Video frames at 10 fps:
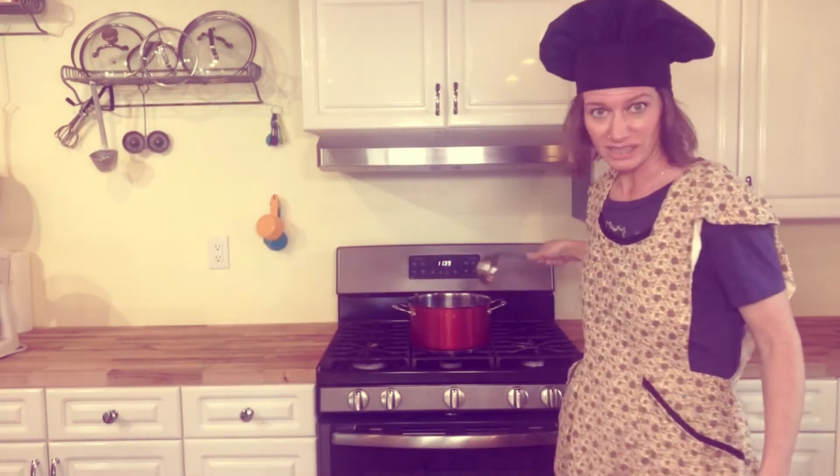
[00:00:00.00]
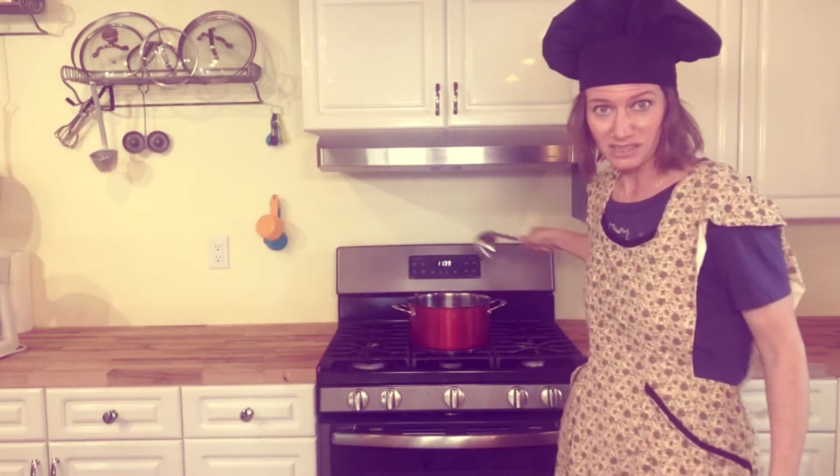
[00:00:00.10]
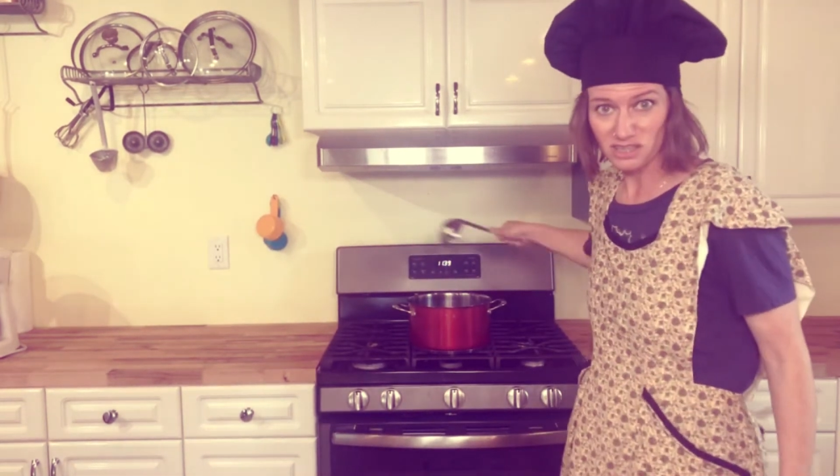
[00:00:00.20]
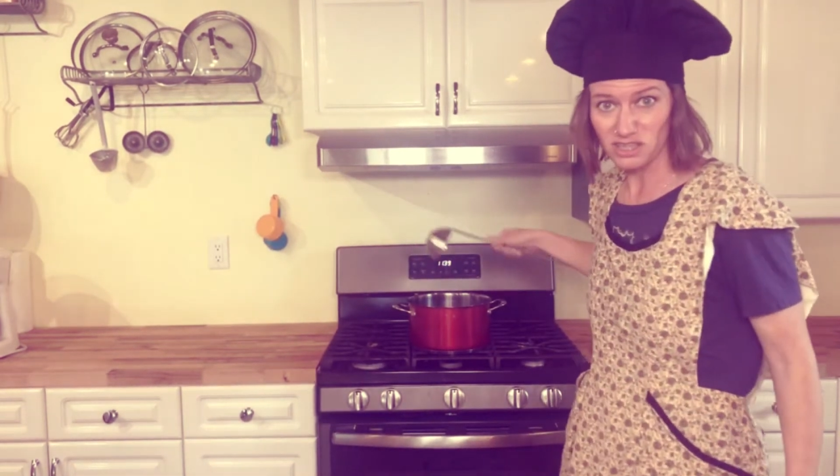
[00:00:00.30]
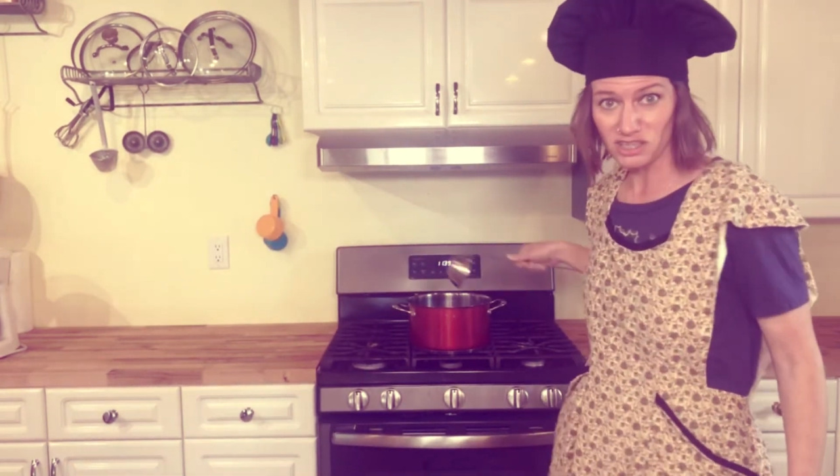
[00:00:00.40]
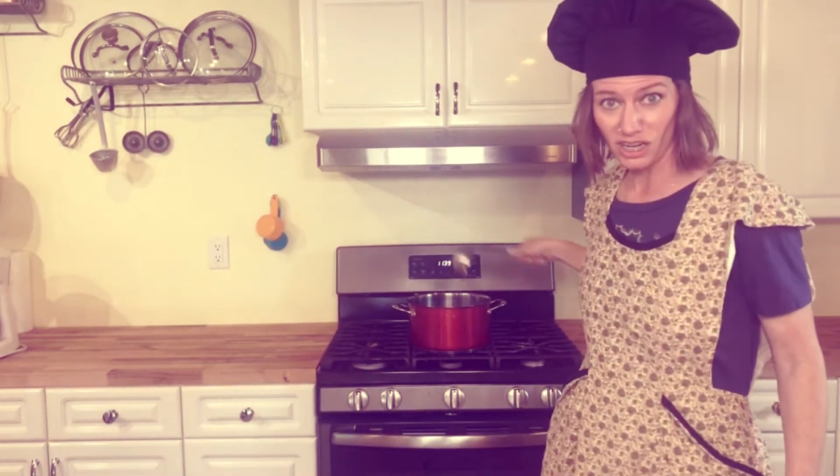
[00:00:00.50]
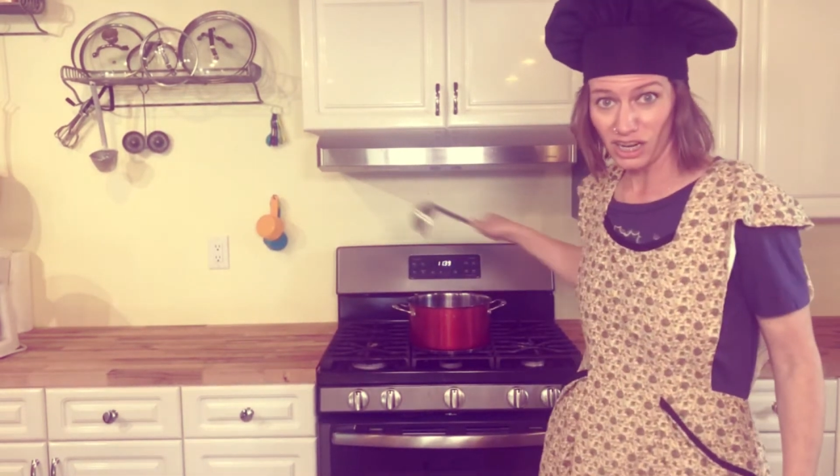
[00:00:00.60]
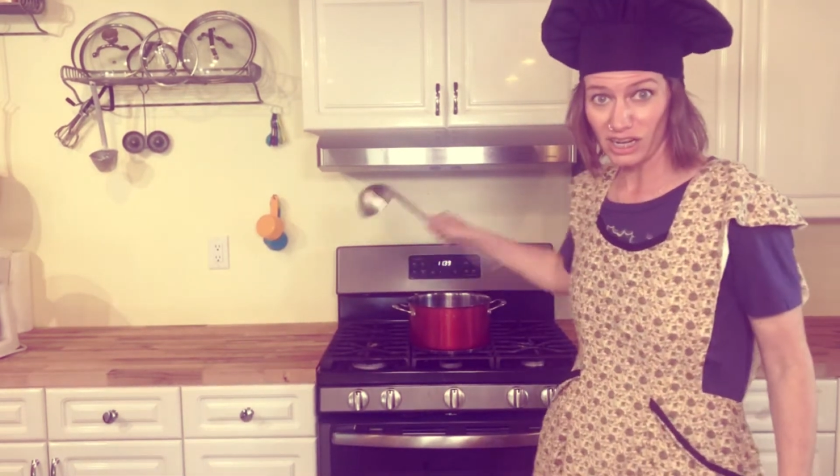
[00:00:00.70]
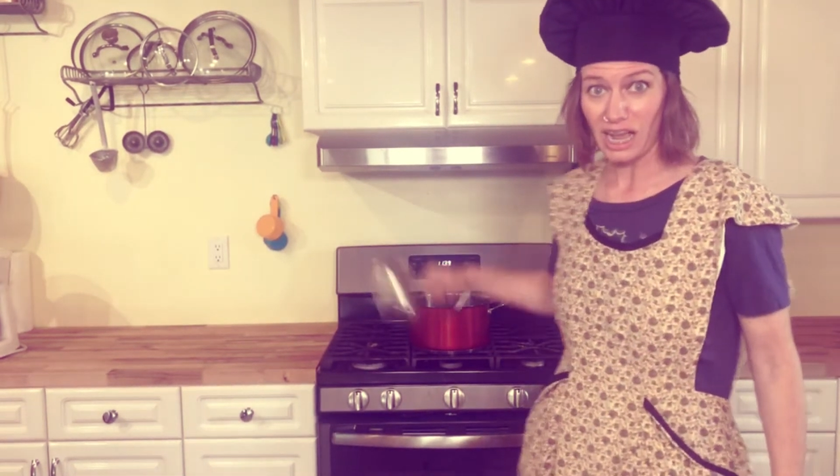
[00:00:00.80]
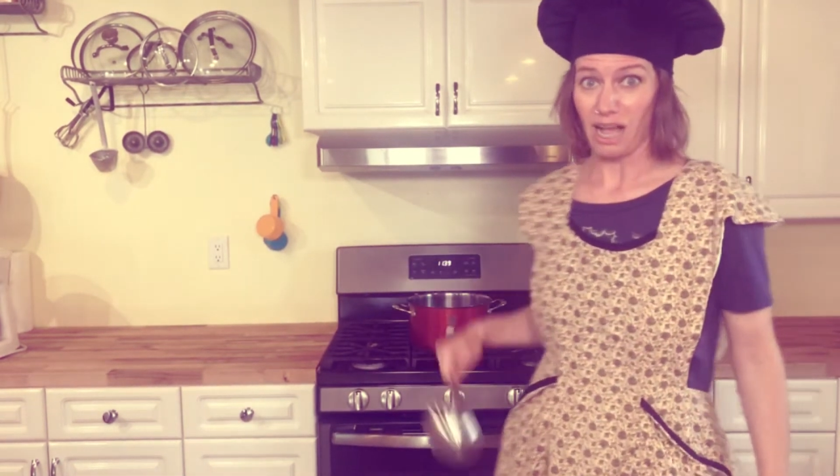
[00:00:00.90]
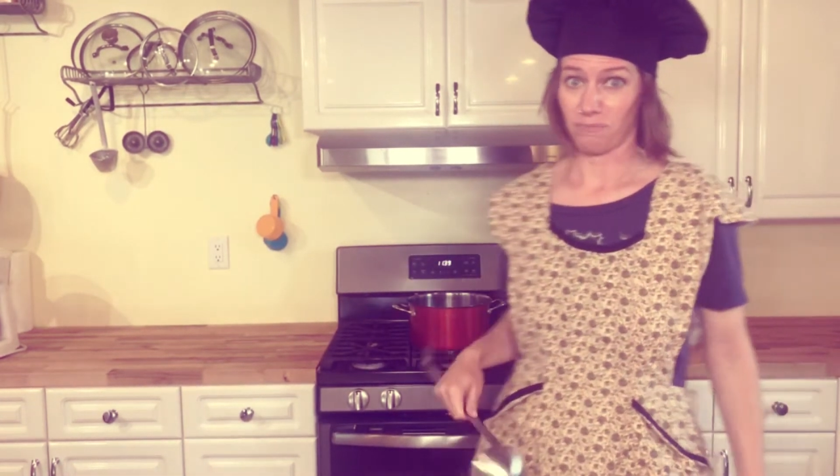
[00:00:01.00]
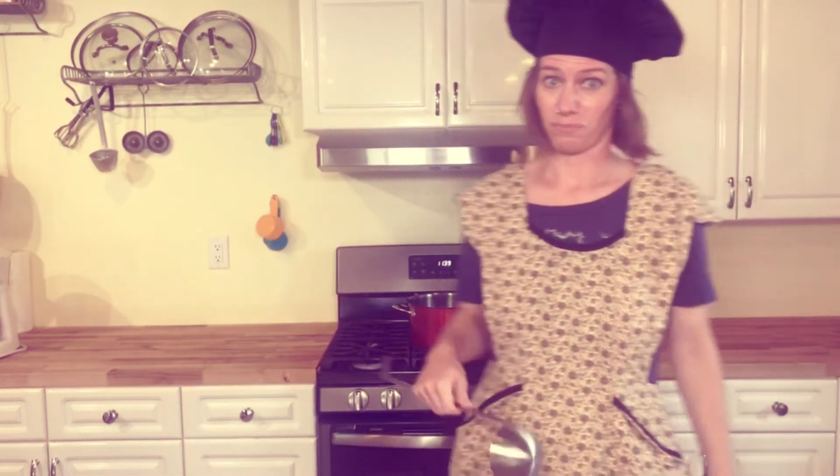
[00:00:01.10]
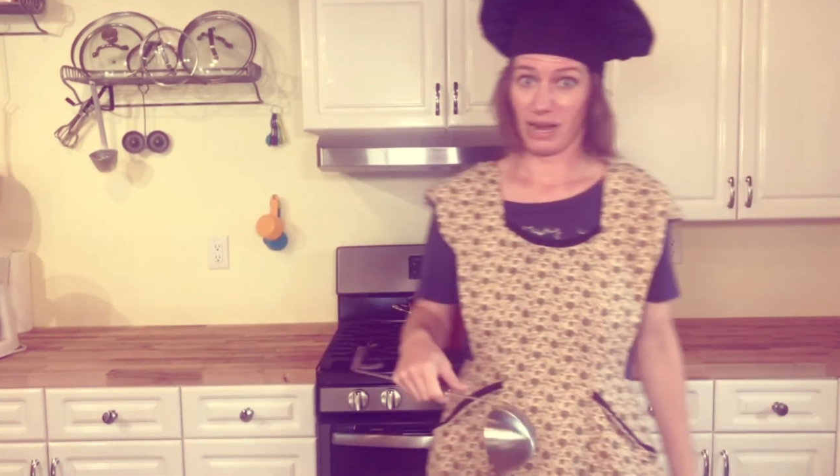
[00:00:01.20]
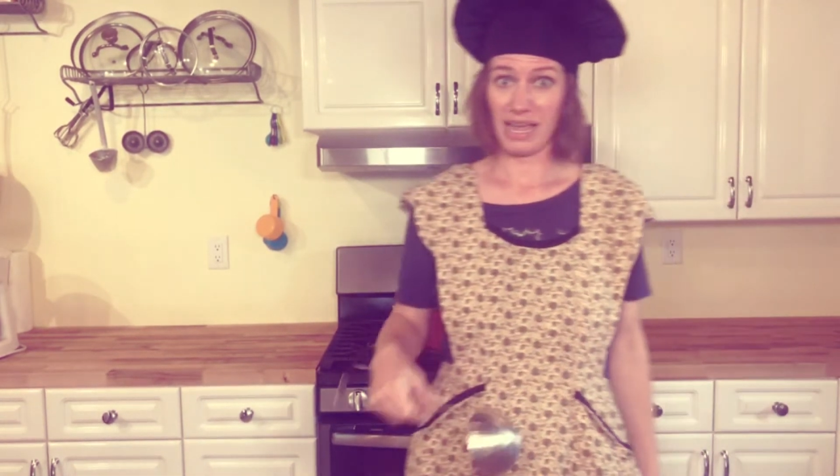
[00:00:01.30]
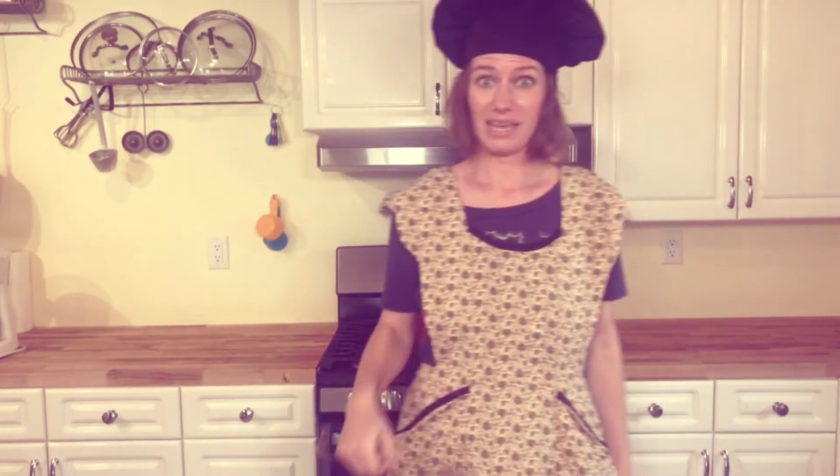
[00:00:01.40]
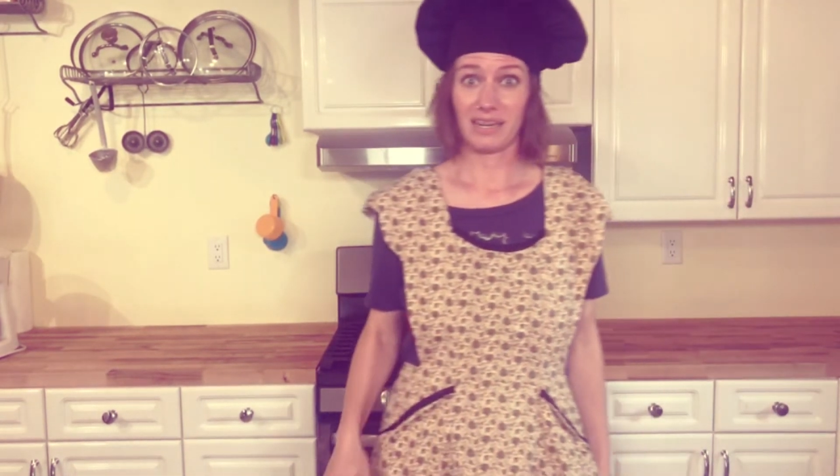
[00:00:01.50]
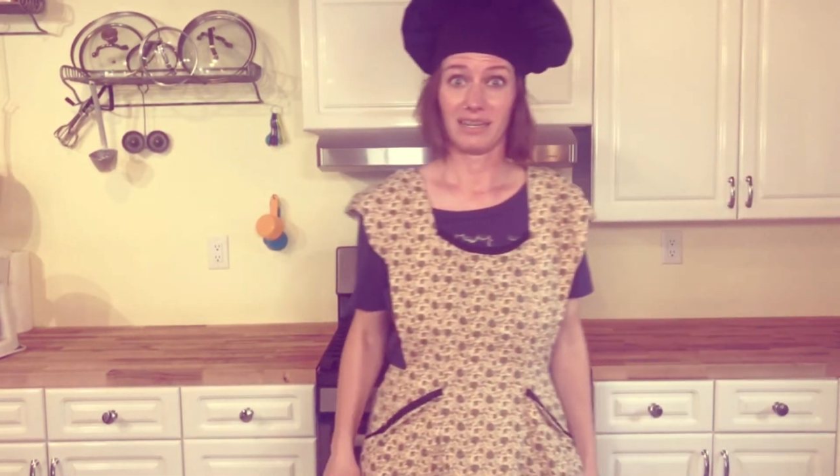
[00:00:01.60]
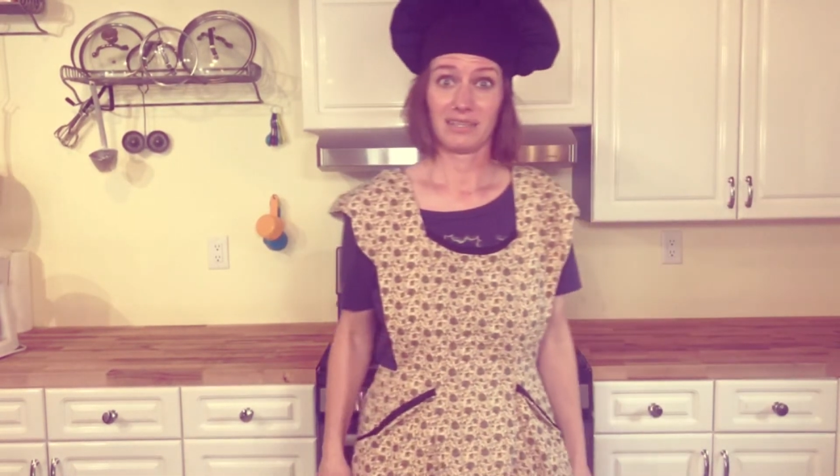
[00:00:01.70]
getting stirred up, right?